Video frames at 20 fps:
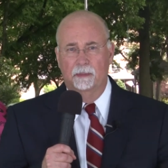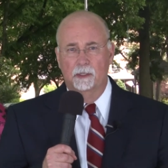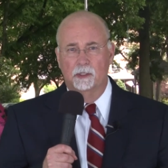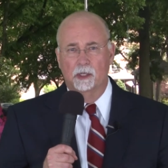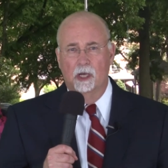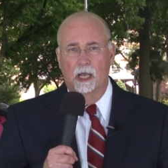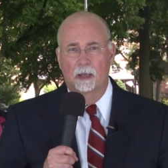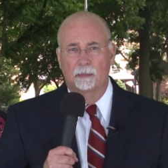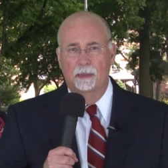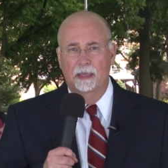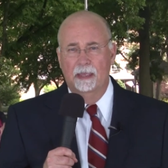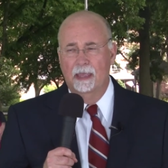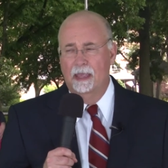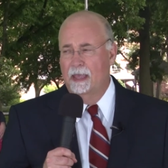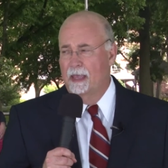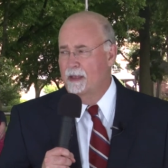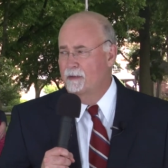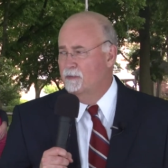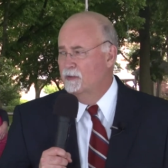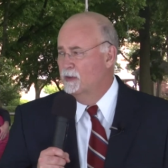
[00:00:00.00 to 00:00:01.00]
the job they
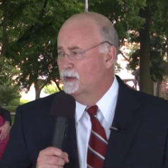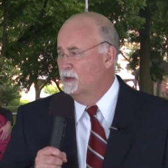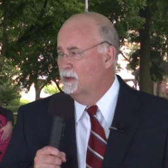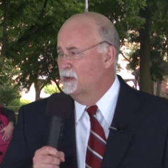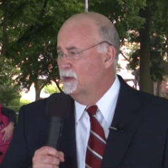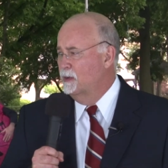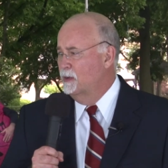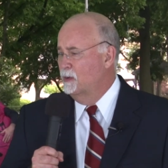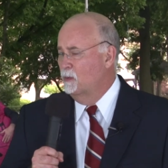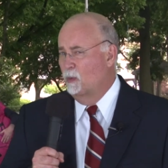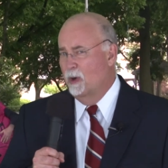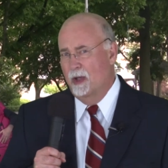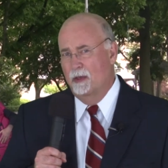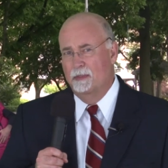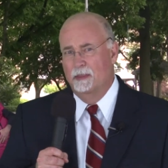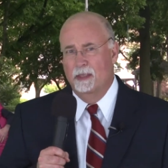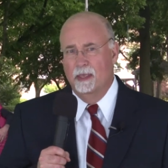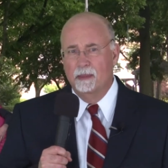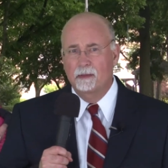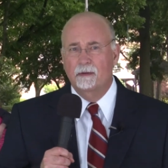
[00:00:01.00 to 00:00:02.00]
have, while
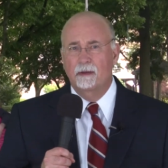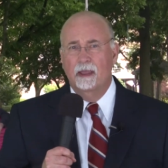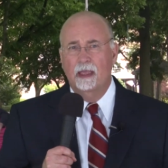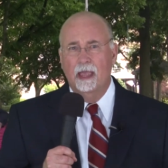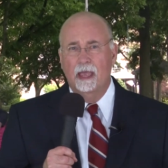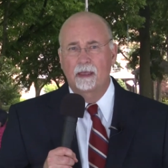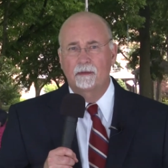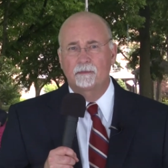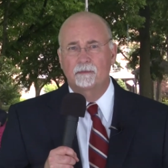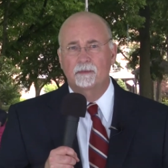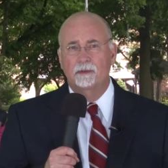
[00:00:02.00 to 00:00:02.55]
the other half